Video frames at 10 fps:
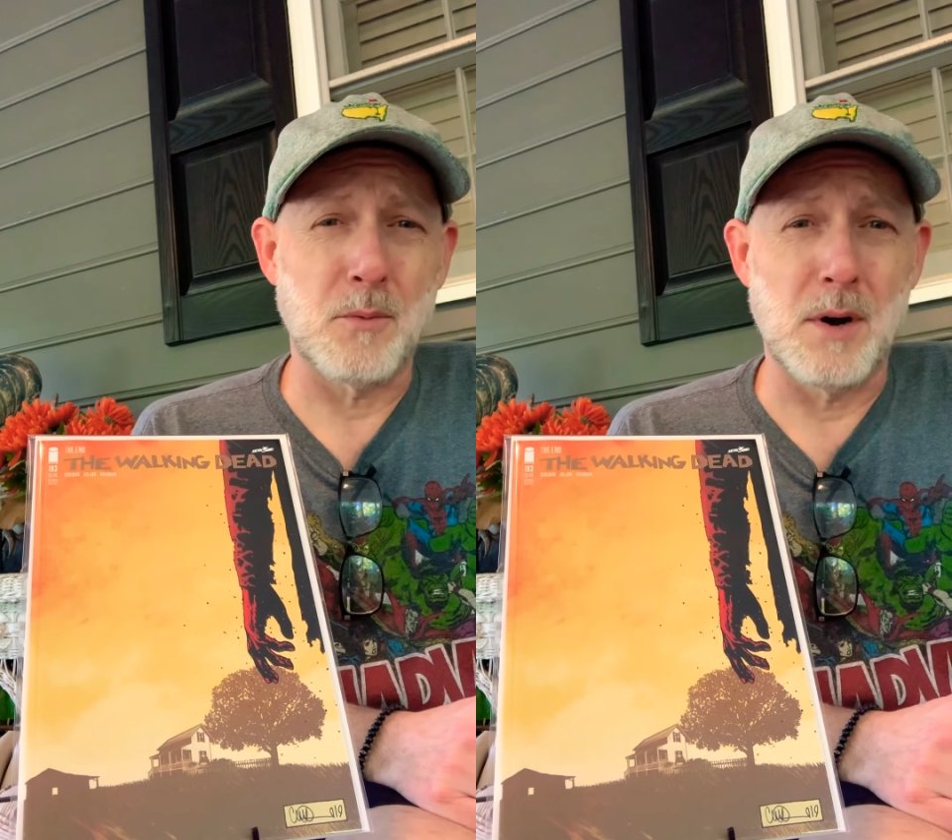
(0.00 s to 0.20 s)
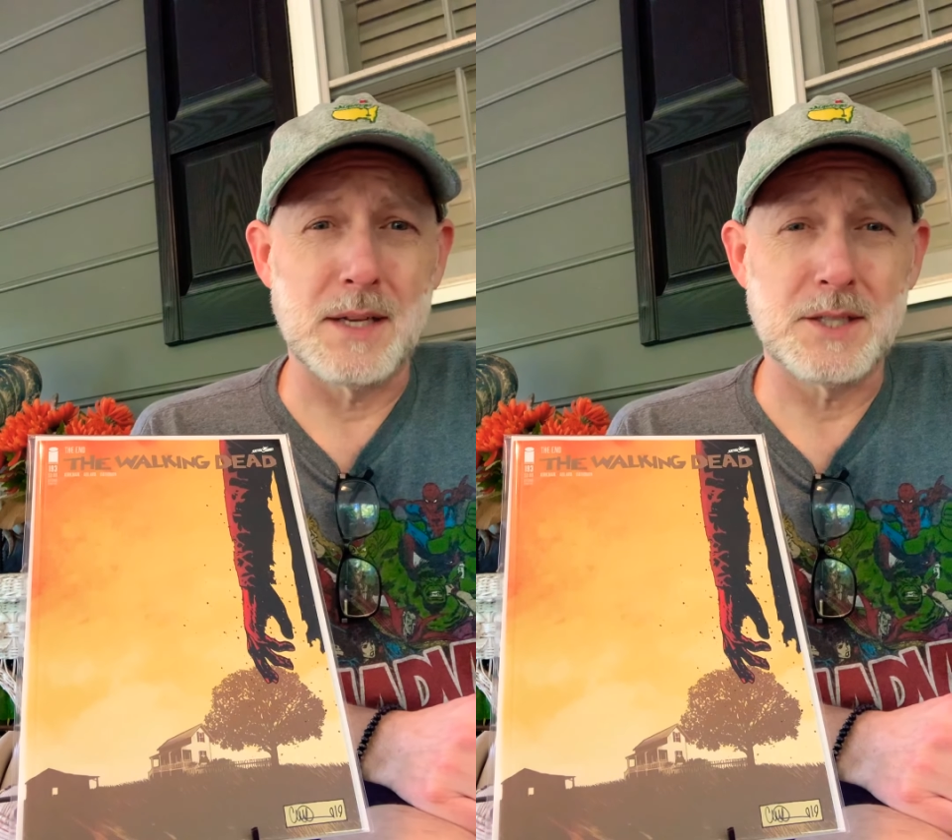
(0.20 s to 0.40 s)

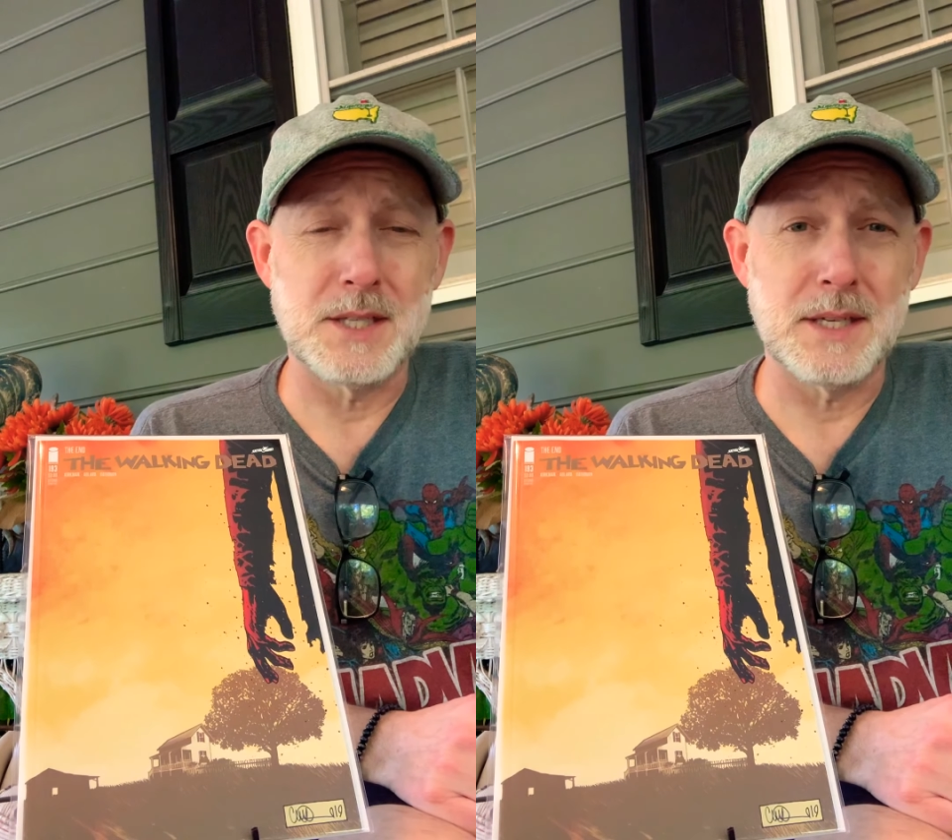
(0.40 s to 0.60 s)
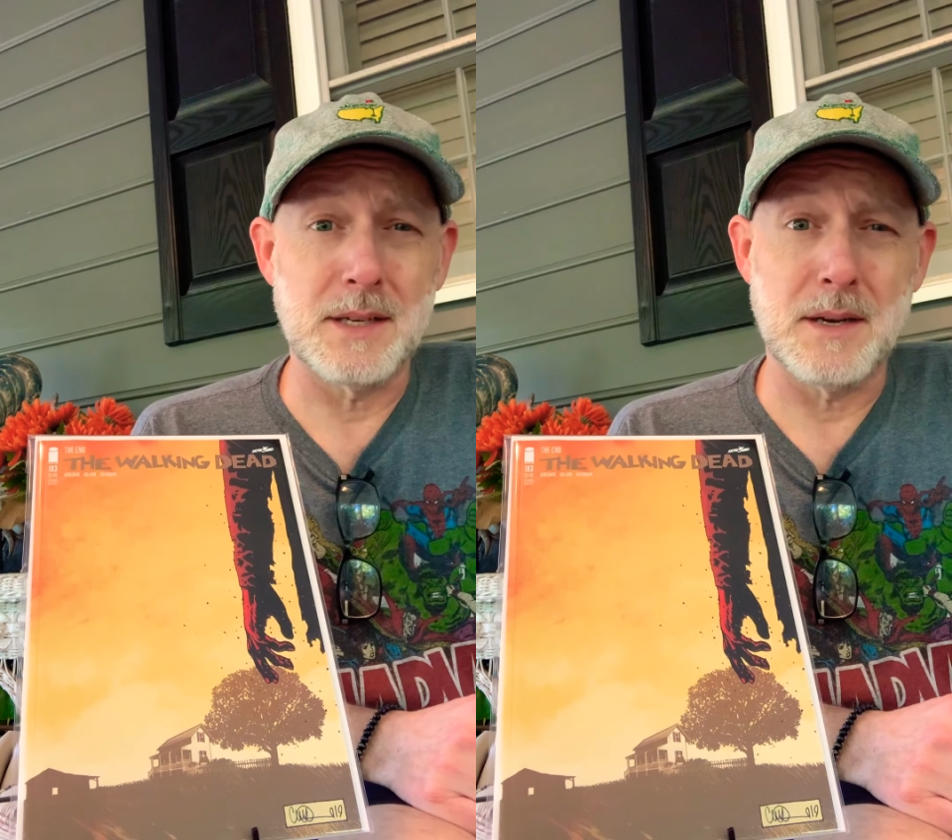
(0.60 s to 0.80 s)

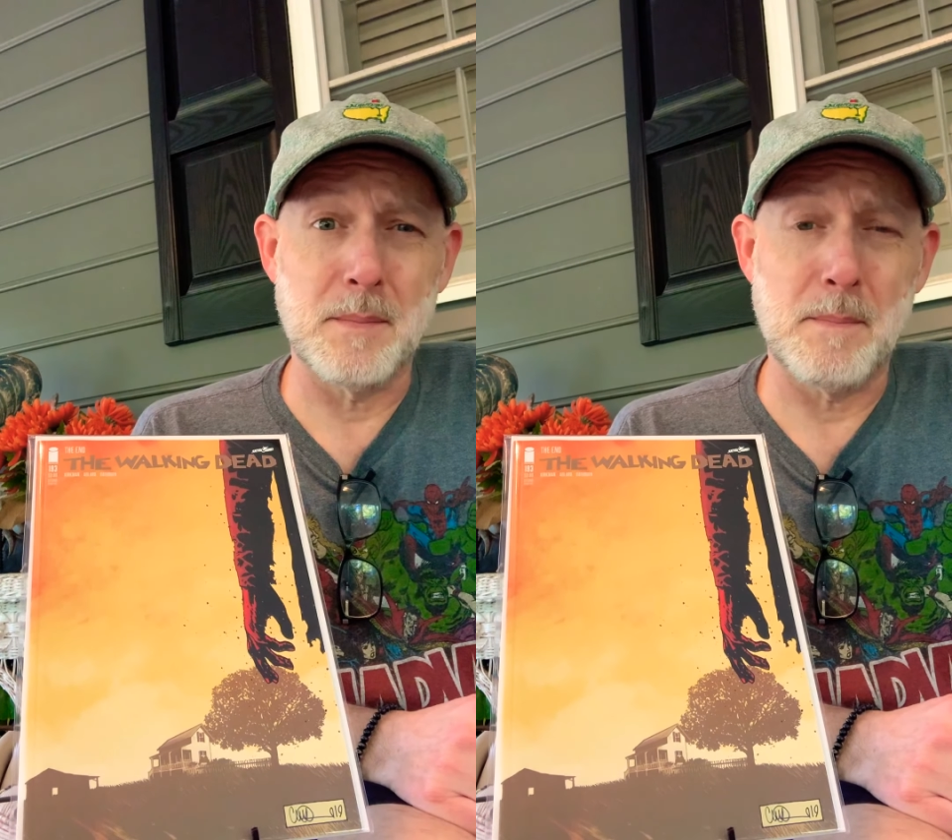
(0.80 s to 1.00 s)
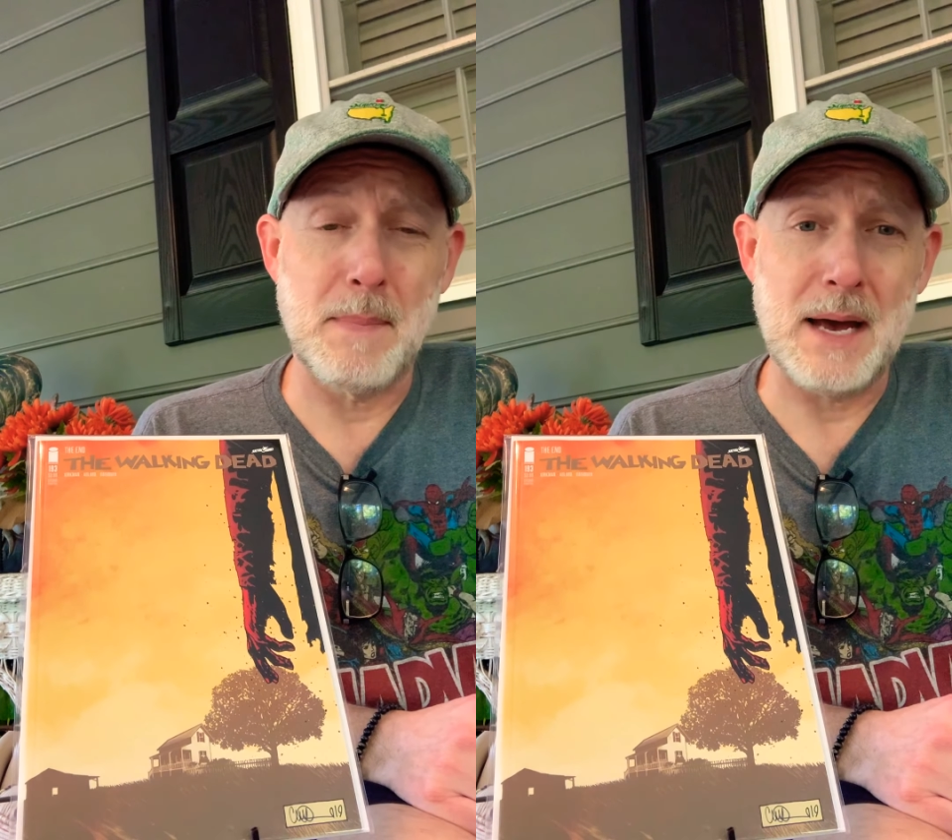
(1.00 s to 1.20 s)
watching
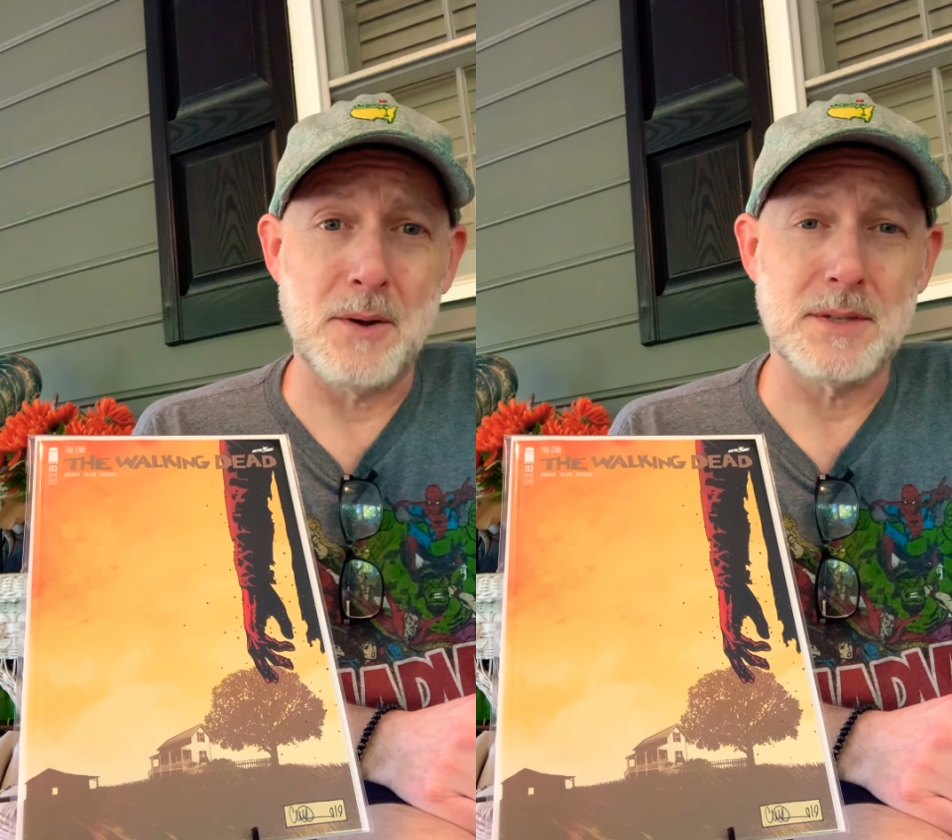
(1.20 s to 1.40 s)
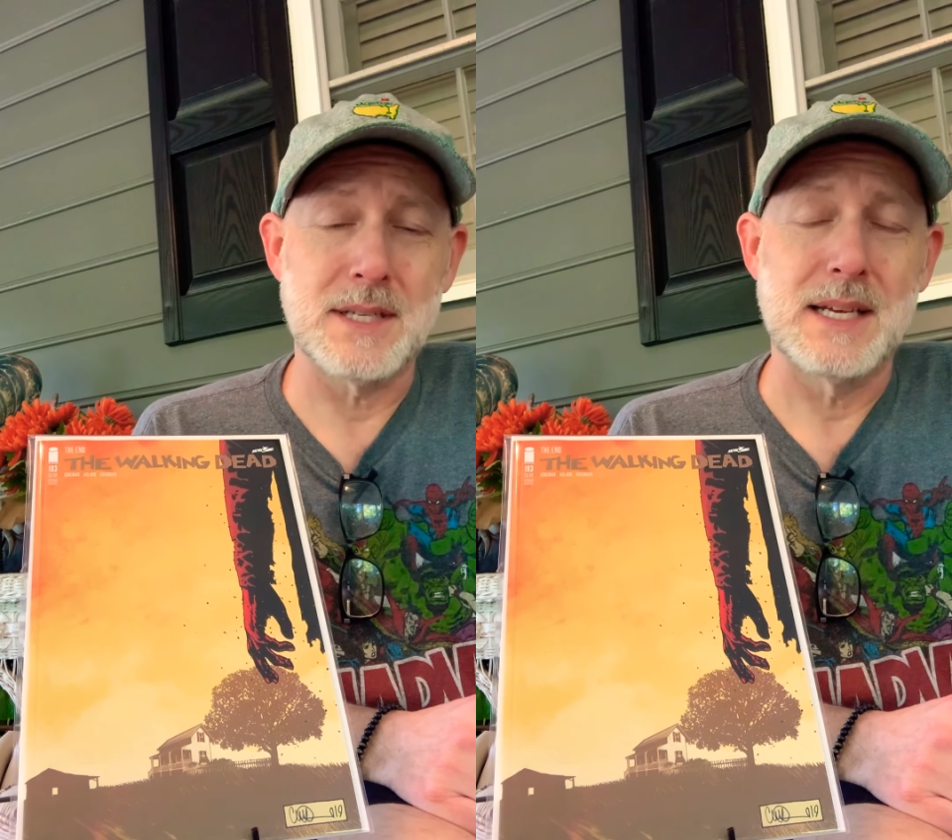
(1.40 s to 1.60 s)

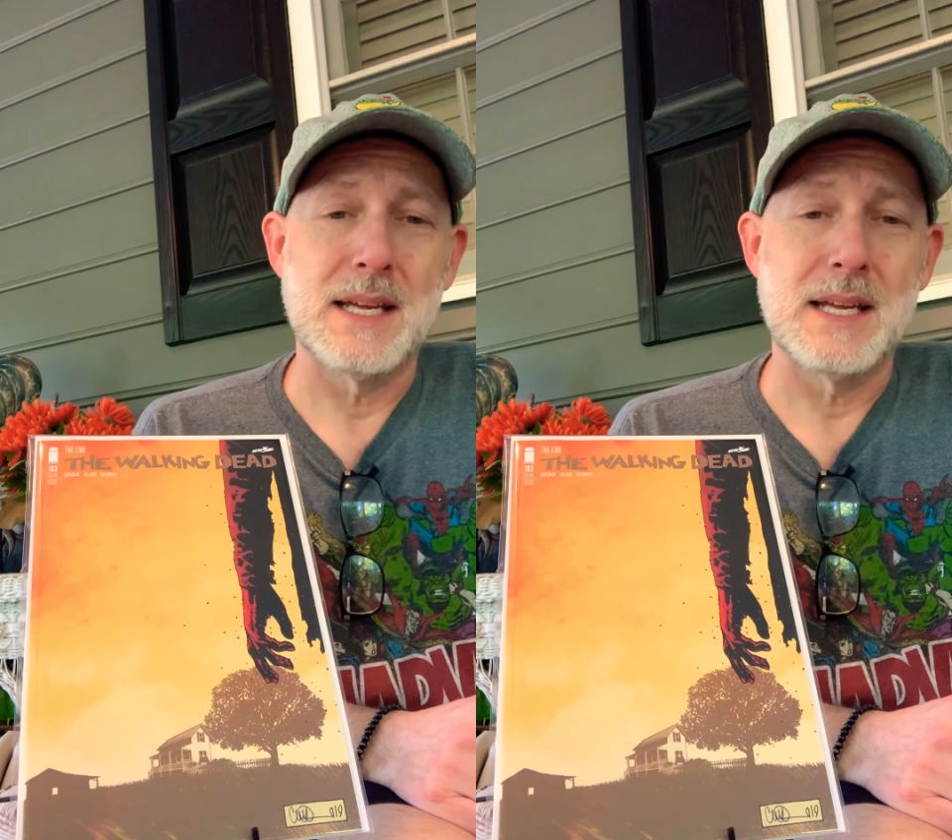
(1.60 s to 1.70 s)
about